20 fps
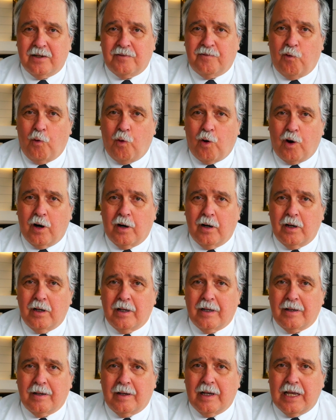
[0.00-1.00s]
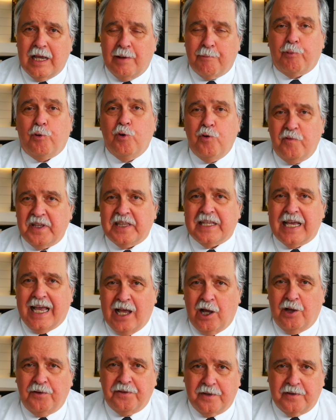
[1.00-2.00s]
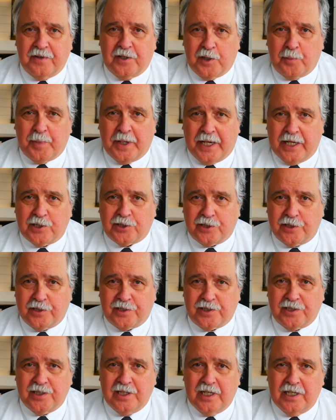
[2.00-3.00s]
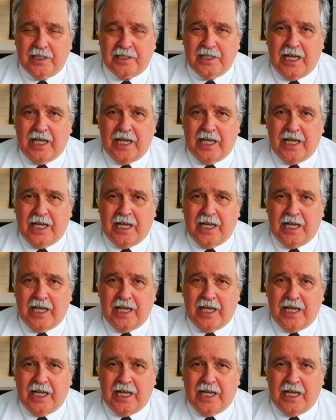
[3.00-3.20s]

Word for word: for improving the health of their patients,